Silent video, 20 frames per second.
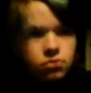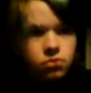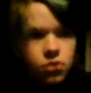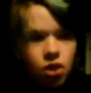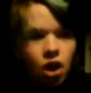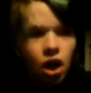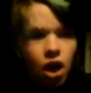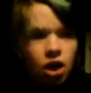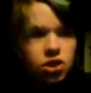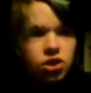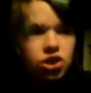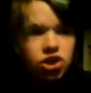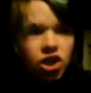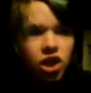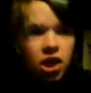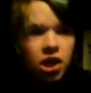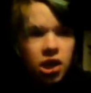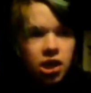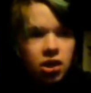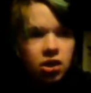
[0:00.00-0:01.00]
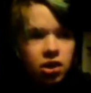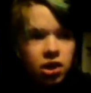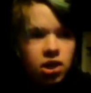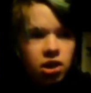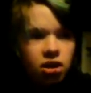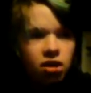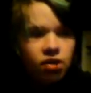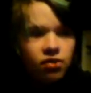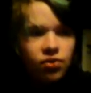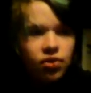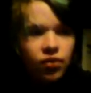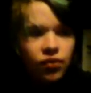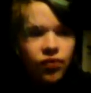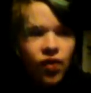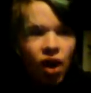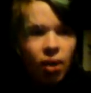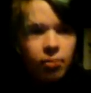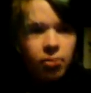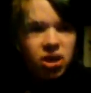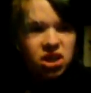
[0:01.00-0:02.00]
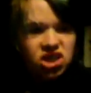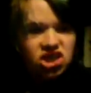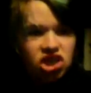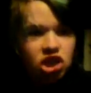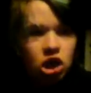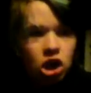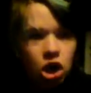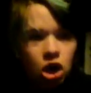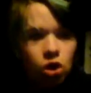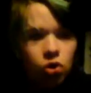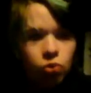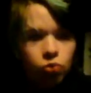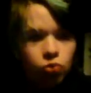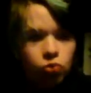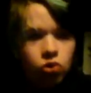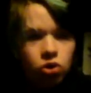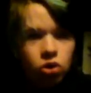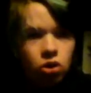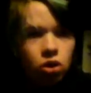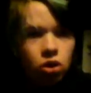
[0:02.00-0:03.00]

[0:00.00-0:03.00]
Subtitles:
Archie, leave the fat pigeon alone.